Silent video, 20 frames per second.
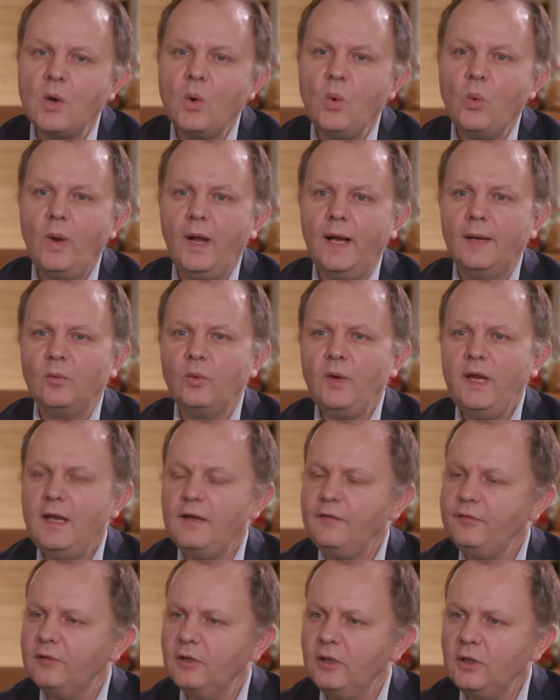Well, we
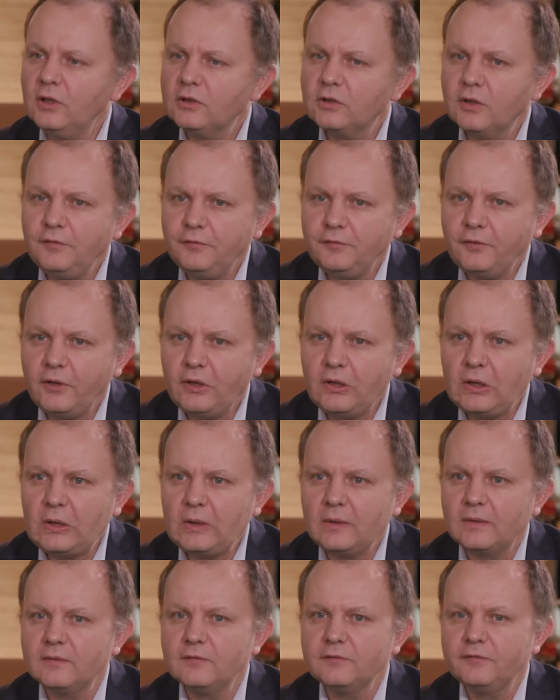have a lot of
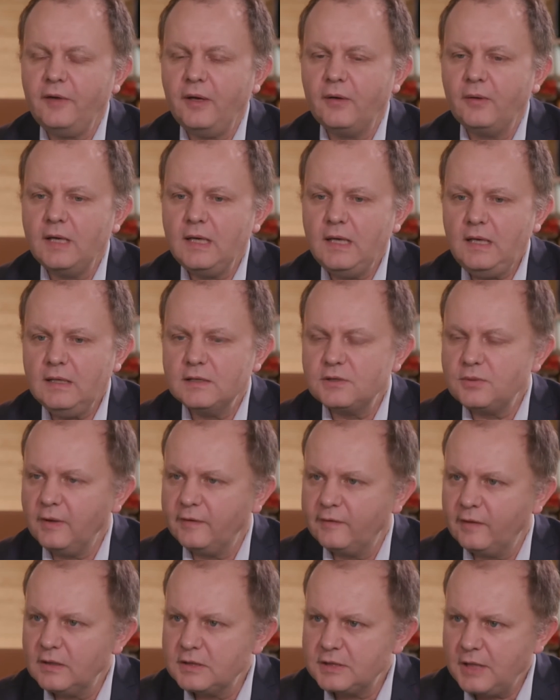very
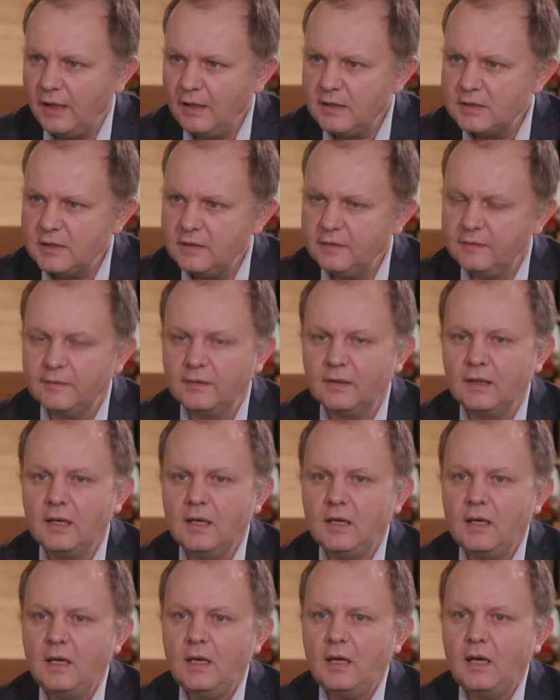interesting challenges.
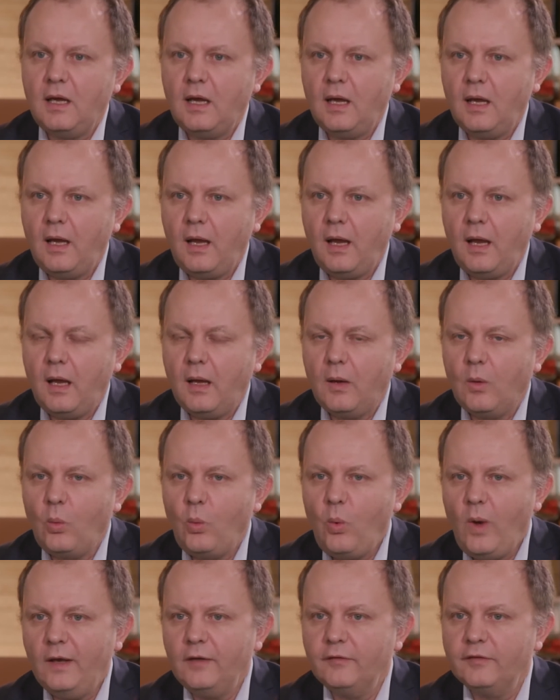
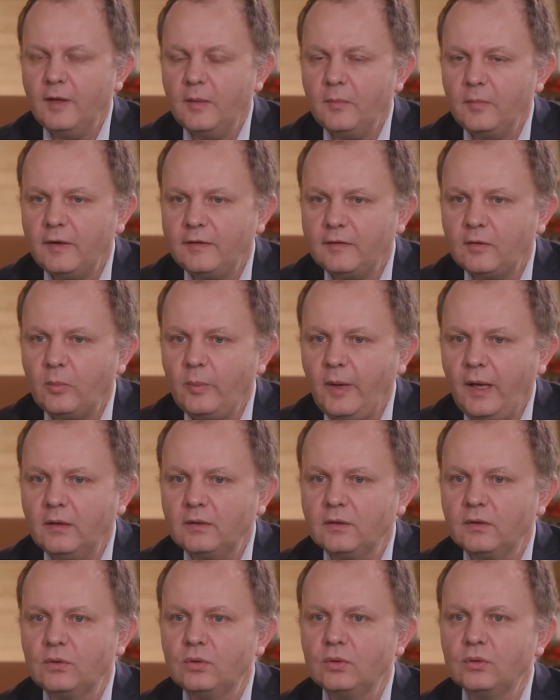One of them is
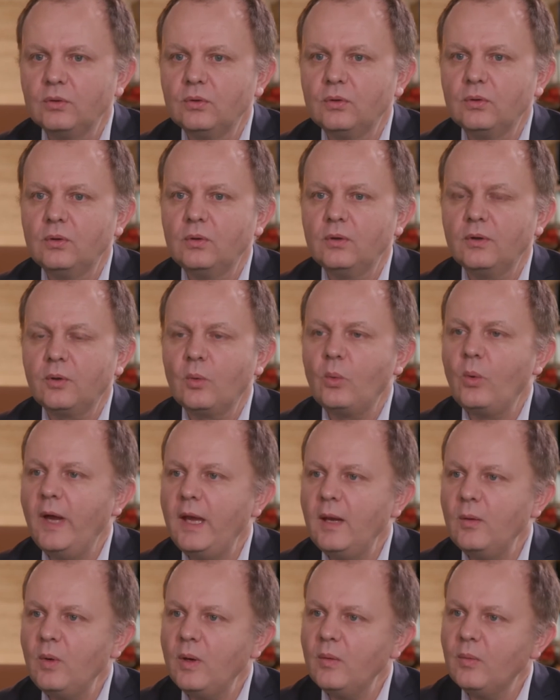about the
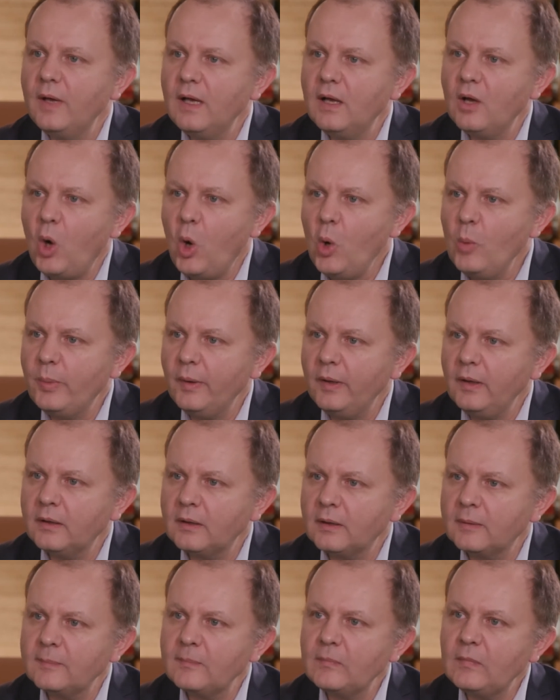way we will
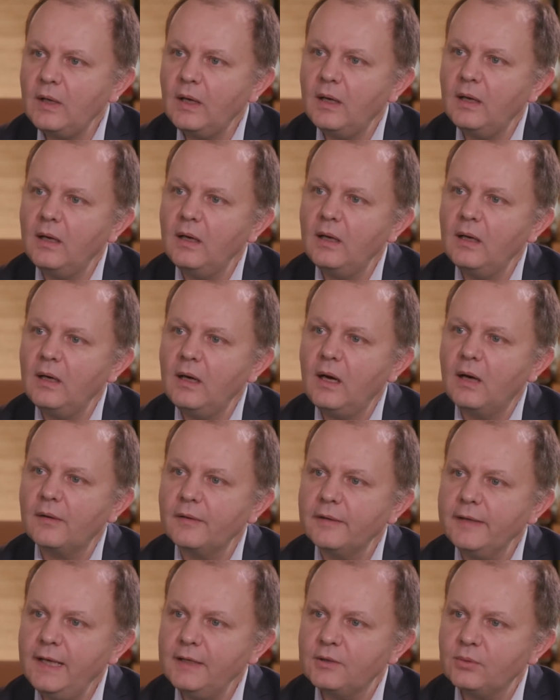open
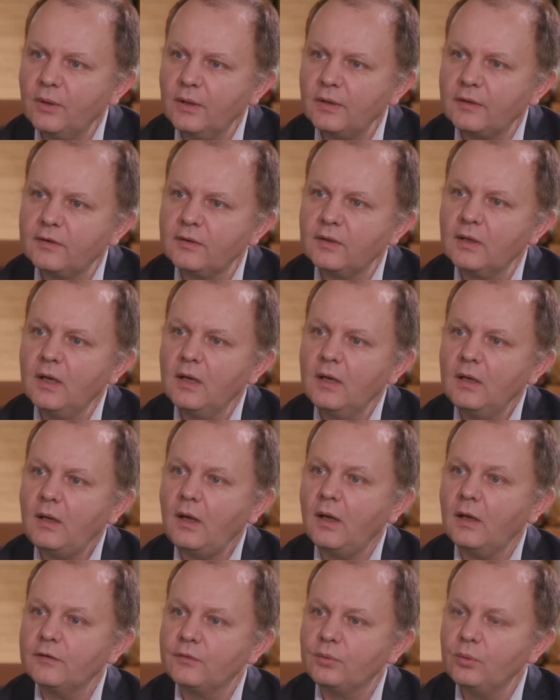our networks
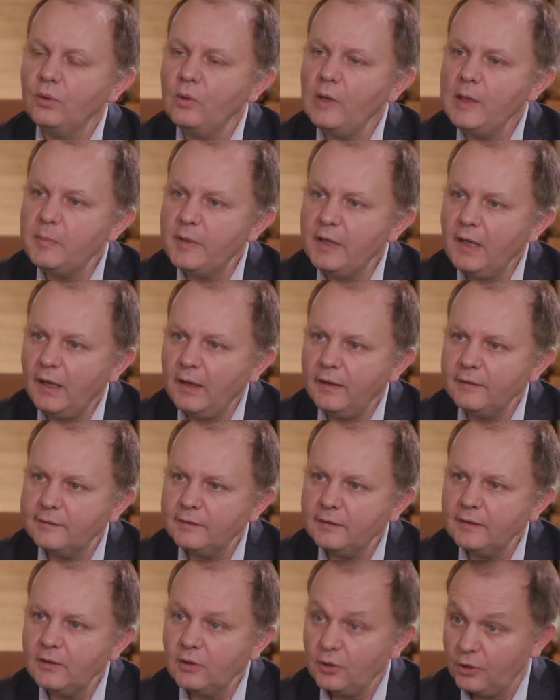through
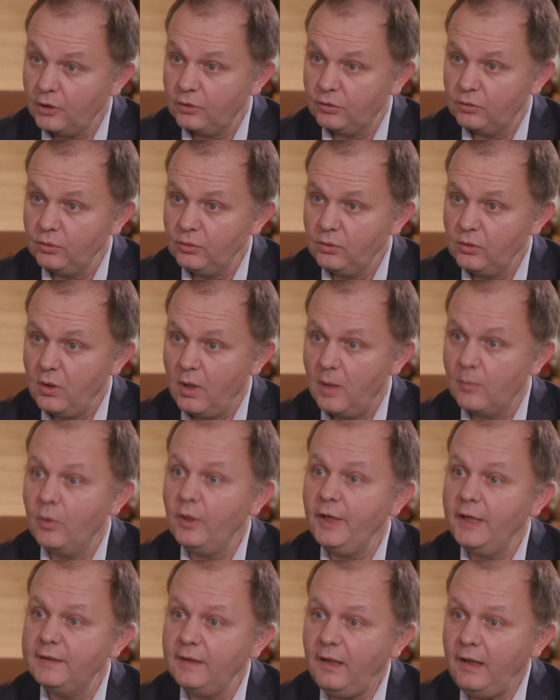APIs in order to
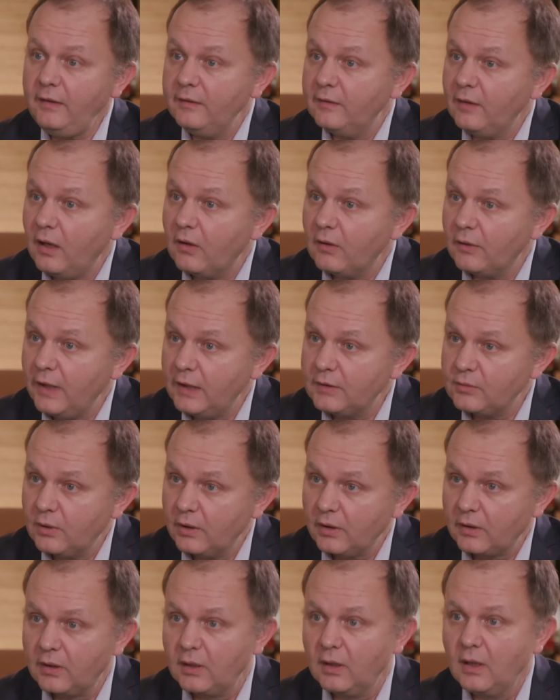monetize our
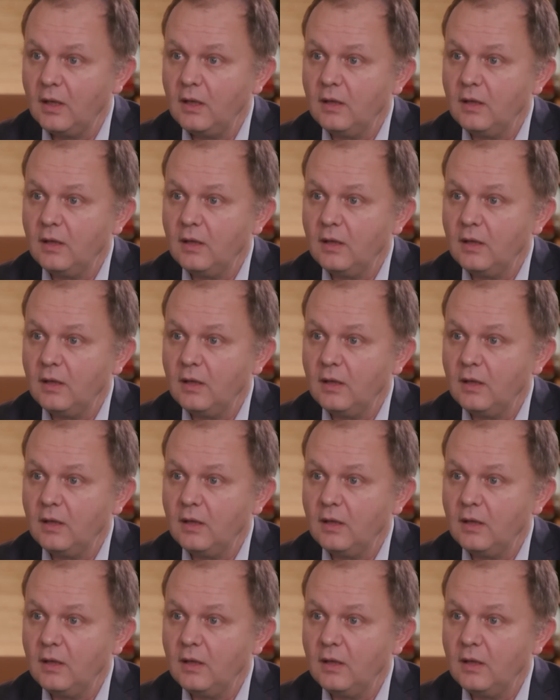network.